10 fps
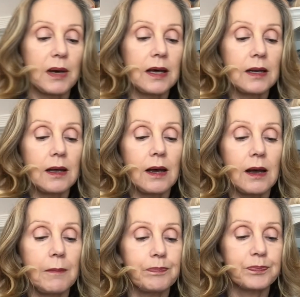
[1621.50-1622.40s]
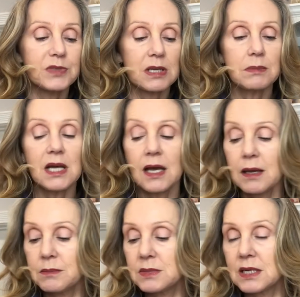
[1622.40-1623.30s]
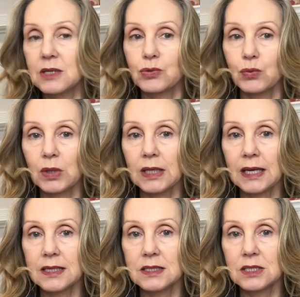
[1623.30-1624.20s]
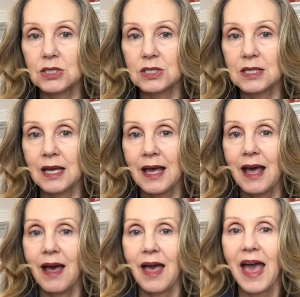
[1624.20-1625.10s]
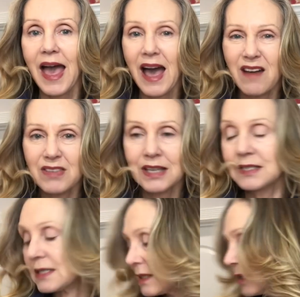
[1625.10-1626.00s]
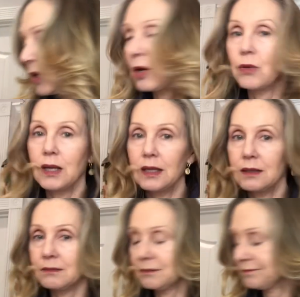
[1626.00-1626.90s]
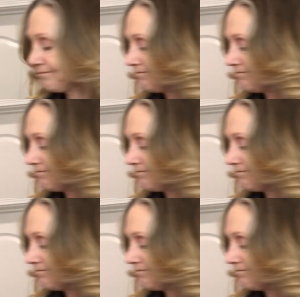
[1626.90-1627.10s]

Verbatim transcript: but sometimes it's really nice to just have it, you know, in